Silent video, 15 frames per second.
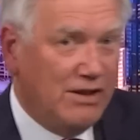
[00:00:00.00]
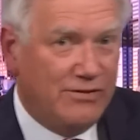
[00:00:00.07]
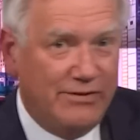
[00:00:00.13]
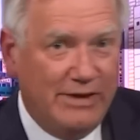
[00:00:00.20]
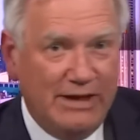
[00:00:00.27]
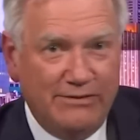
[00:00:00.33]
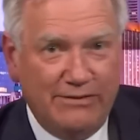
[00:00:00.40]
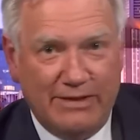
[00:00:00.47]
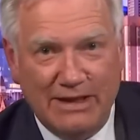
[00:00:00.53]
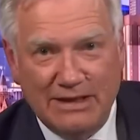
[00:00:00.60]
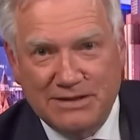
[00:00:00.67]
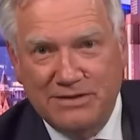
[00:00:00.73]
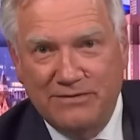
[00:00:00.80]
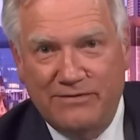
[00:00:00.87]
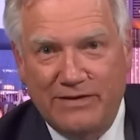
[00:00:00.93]

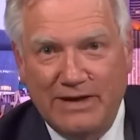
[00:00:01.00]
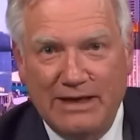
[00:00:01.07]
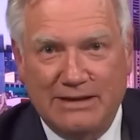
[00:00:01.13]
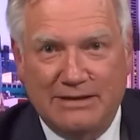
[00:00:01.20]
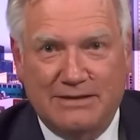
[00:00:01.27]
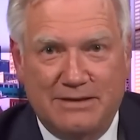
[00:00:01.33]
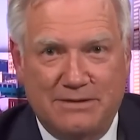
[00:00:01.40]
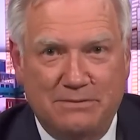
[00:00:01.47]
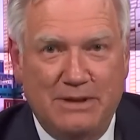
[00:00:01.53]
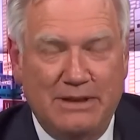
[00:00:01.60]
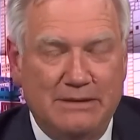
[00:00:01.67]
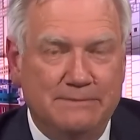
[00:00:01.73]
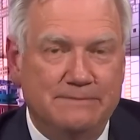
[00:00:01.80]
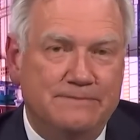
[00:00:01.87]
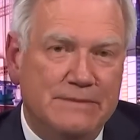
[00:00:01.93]
300,000 fakes.
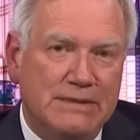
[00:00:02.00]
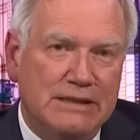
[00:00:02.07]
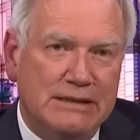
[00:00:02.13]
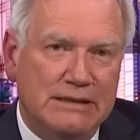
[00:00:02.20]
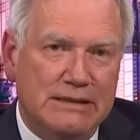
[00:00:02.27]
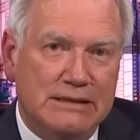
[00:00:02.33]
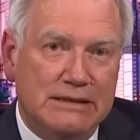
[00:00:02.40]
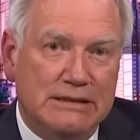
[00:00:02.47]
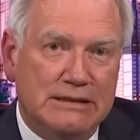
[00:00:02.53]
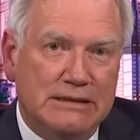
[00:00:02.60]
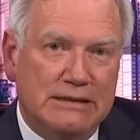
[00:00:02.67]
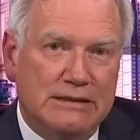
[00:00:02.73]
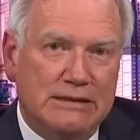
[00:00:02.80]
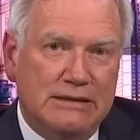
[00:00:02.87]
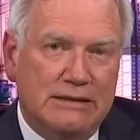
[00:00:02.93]
Well,
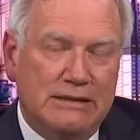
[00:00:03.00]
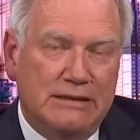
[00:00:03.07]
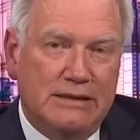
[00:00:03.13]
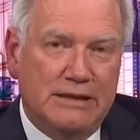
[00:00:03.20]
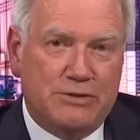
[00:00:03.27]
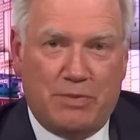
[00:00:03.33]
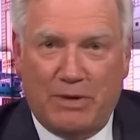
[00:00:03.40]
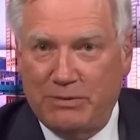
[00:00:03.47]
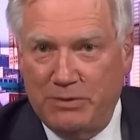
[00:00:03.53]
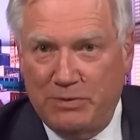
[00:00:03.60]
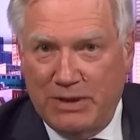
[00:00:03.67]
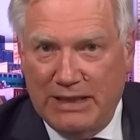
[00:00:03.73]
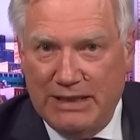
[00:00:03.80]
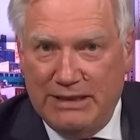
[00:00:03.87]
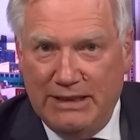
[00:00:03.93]
that's probably
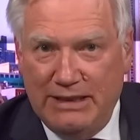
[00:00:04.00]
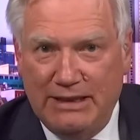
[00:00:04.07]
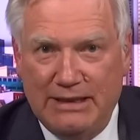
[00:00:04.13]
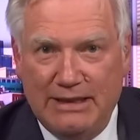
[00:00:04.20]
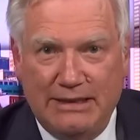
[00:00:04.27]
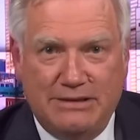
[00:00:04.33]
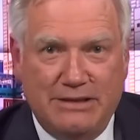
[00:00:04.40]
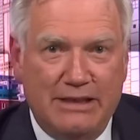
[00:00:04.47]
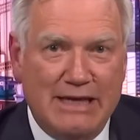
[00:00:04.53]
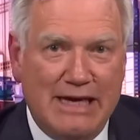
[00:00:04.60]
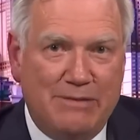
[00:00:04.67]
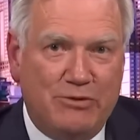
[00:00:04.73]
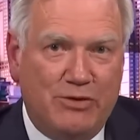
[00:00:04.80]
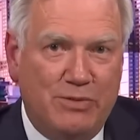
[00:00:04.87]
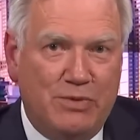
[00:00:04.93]
why the
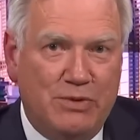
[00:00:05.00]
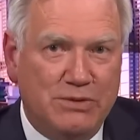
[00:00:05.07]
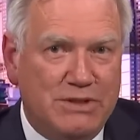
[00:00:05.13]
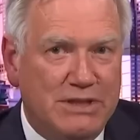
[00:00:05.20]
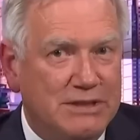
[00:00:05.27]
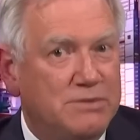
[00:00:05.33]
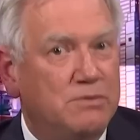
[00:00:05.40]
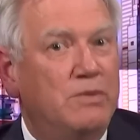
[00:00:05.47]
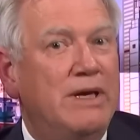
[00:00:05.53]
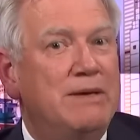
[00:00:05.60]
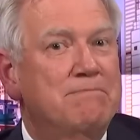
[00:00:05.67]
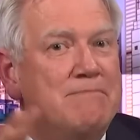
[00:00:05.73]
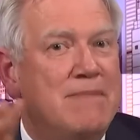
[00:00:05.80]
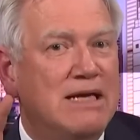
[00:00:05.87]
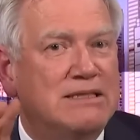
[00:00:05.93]
Langton-Karma report says we
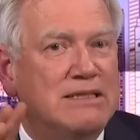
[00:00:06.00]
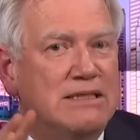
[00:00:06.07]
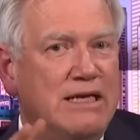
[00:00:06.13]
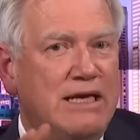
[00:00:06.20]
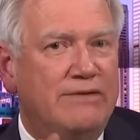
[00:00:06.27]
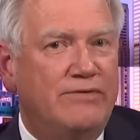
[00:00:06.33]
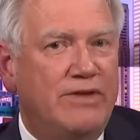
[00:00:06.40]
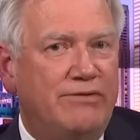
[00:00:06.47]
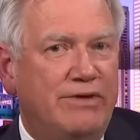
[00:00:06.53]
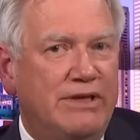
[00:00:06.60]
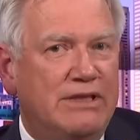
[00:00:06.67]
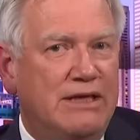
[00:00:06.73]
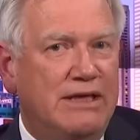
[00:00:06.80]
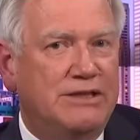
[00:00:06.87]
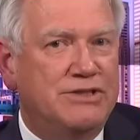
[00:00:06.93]
mustn't have
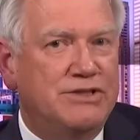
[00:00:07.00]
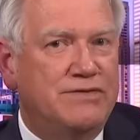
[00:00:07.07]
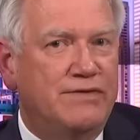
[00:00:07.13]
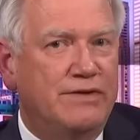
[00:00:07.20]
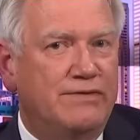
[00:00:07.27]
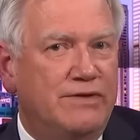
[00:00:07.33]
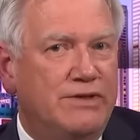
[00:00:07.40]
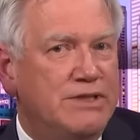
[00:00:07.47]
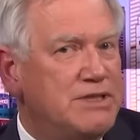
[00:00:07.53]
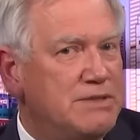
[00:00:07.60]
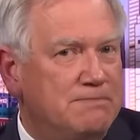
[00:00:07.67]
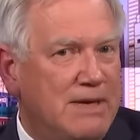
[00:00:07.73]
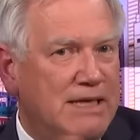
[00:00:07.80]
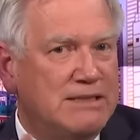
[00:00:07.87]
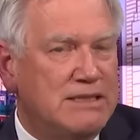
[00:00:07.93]
direct elections for The Voice,
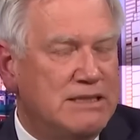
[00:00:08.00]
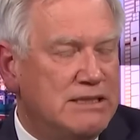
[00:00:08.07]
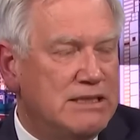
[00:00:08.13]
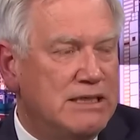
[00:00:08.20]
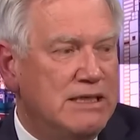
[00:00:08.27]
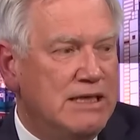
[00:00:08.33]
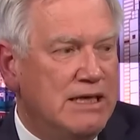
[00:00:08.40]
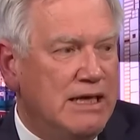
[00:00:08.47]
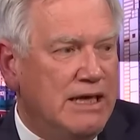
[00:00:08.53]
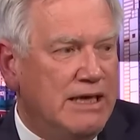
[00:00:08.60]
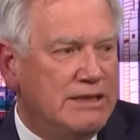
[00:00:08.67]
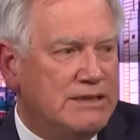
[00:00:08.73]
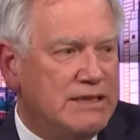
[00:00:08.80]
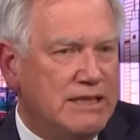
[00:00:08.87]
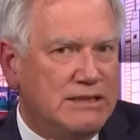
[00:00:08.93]
mustn't.
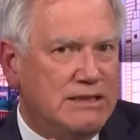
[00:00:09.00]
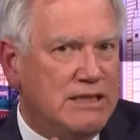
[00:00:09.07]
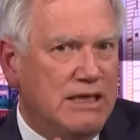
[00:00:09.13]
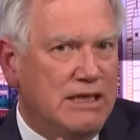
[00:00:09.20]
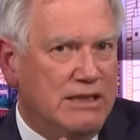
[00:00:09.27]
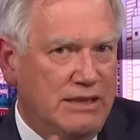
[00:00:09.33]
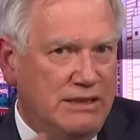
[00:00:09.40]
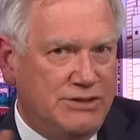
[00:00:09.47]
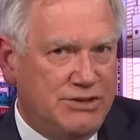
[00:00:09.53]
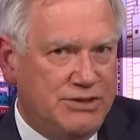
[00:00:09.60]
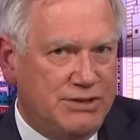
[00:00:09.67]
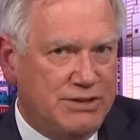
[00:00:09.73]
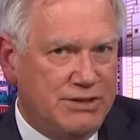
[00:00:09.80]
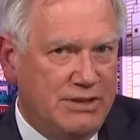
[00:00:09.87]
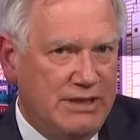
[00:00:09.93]
It says that's
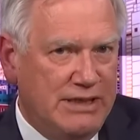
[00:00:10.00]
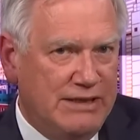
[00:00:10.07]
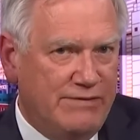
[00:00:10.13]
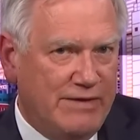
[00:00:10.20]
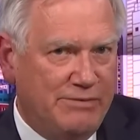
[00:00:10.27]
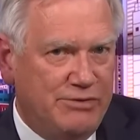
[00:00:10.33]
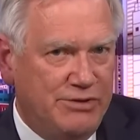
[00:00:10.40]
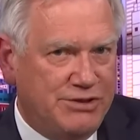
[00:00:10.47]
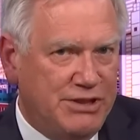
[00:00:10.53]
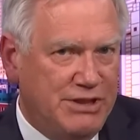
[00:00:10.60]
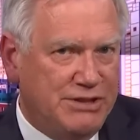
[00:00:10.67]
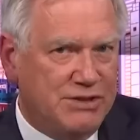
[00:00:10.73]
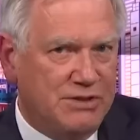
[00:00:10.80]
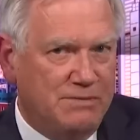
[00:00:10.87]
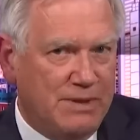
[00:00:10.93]
just going to have
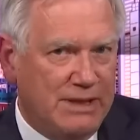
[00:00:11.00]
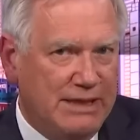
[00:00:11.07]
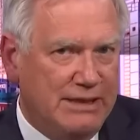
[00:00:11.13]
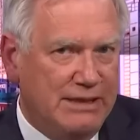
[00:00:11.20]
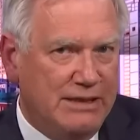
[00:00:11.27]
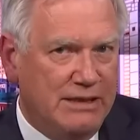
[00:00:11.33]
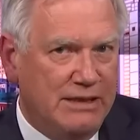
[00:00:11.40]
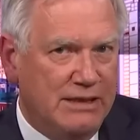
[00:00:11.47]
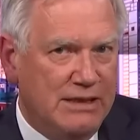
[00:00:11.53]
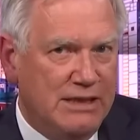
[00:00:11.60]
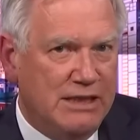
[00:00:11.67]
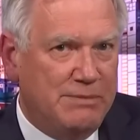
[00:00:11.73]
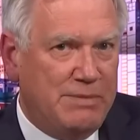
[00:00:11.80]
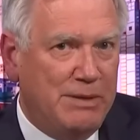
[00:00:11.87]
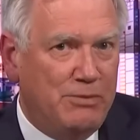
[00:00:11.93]
Aborigines complaining that
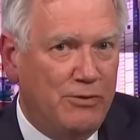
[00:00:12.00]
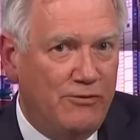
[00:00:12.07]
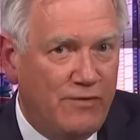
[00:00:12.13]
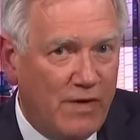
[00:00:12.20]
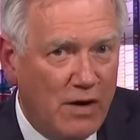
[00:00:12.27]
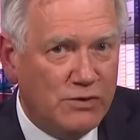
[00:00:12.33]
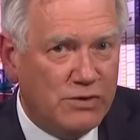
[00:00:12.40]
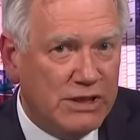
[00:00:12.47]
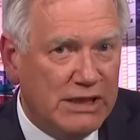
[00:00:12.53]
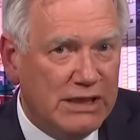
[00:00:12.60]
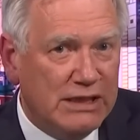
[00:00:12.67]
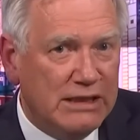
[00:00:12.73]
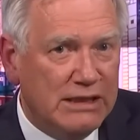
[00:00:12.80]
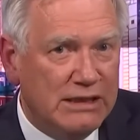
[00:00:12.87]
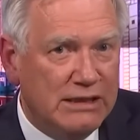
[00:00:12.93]
the people
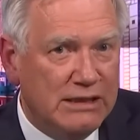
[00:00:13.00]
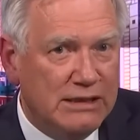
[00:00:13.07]
voting